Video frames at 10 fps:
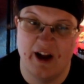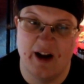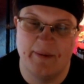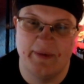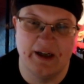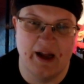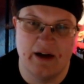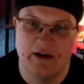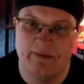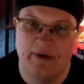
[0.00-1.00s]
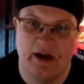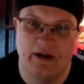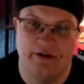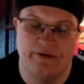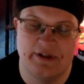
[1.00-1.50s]
And I'm like, I am
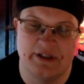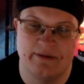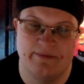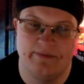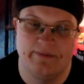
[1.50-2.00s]
not using